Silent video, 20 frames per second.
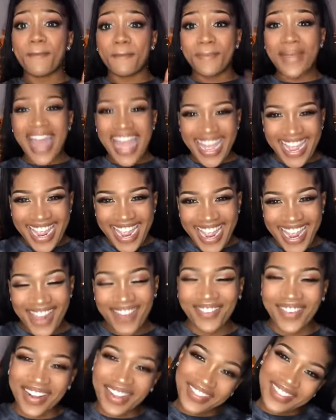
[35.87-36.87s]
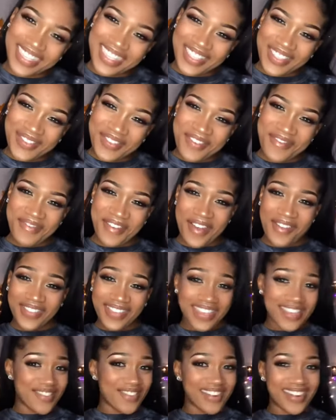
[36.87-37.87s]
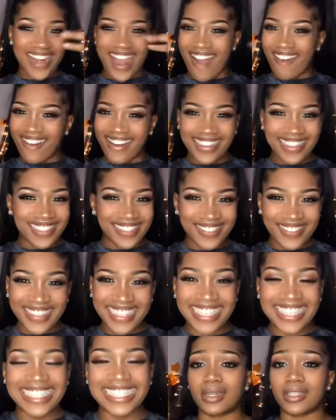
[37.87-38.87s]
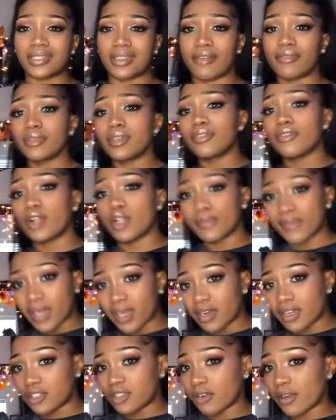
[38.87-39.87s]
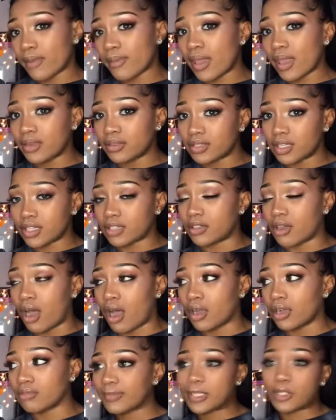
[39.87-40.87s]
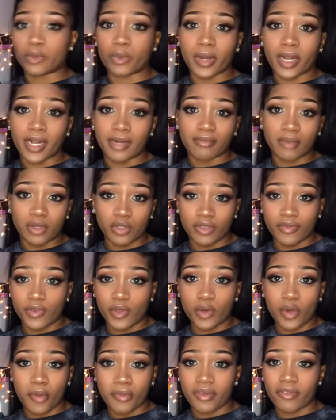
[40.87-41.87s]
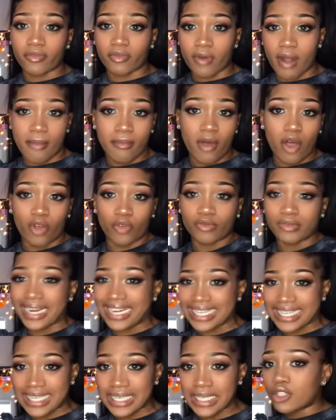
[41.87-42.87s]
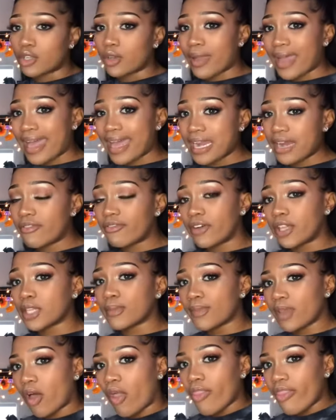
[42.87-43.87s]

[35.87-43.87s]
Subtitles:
Bet! And welcome to the squid family. You are now all squids. Definitely follow me on Instagram and TikTok. That's where most of you know me from already. So go ahead and follow me on